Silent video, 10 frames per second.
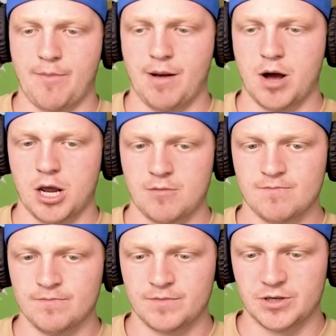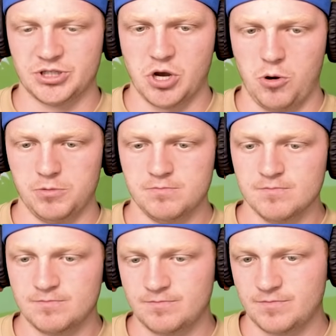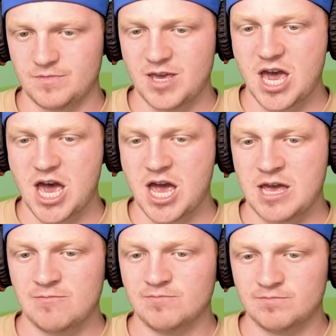my money. Sold. Yay!